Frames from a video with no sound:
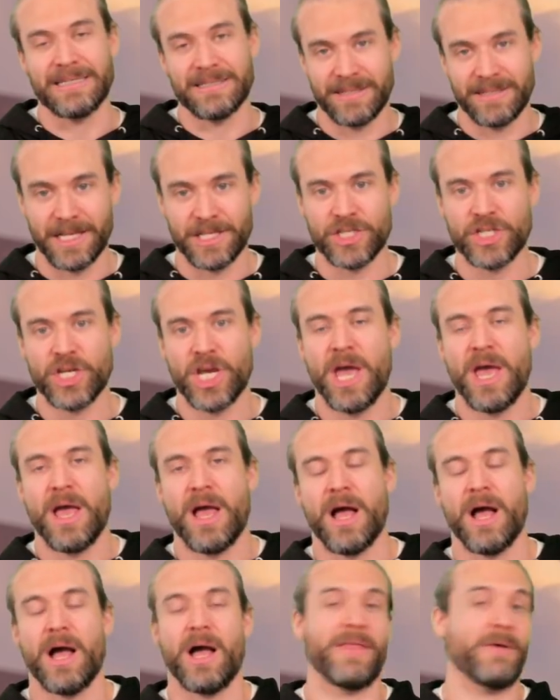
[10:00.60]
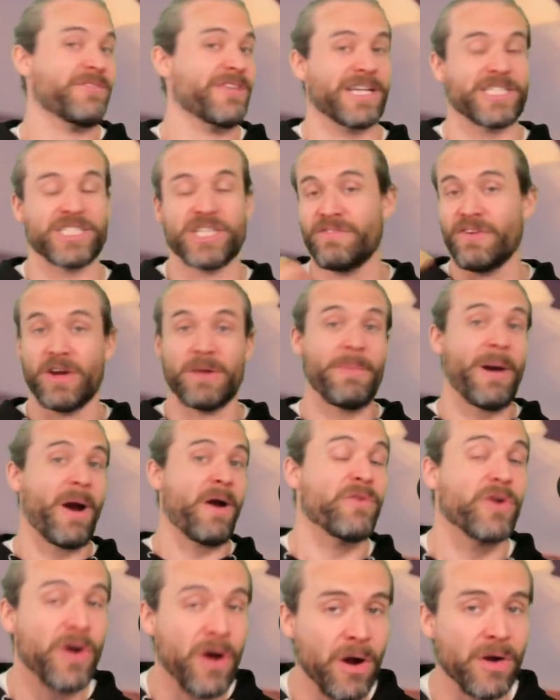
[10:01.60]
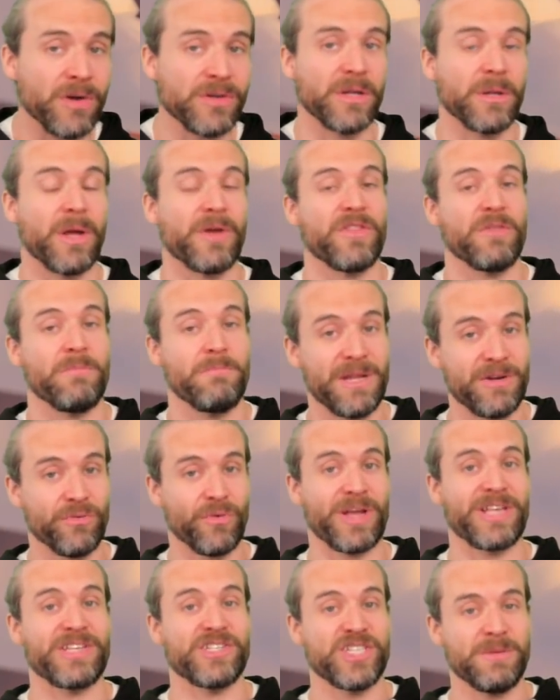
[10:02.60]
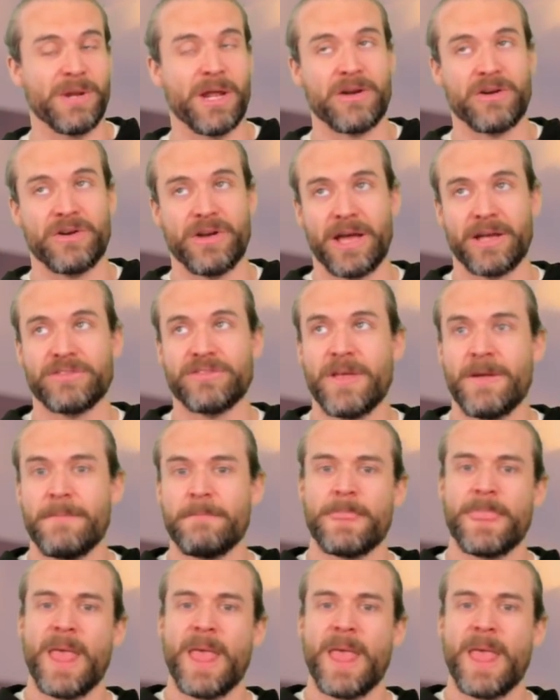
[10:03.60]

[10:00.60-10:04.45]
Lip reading: such, that was actually a very powerful card in a lot of the mid-range Demon Hunter decks.